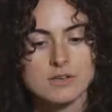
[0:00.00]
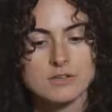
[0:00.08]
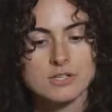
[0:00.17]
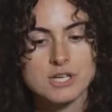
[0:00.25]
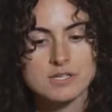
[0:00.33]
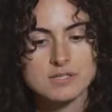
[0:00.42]

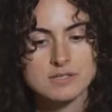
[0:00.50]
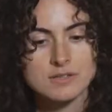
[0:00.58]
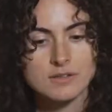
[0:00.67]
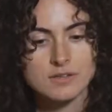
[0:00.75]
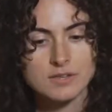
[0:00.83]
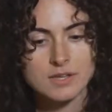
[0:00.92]
Just
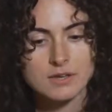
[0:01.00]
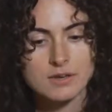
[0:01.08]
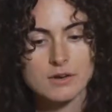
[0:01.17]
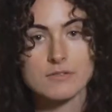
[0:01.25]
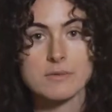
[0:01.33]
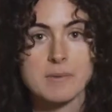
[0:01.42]
think
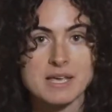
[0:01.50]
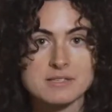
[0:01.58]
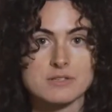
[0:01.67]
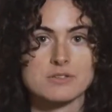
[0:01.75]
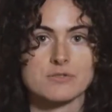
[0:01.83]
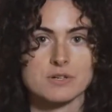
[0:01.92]
of a
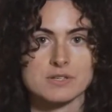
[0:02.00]
message, for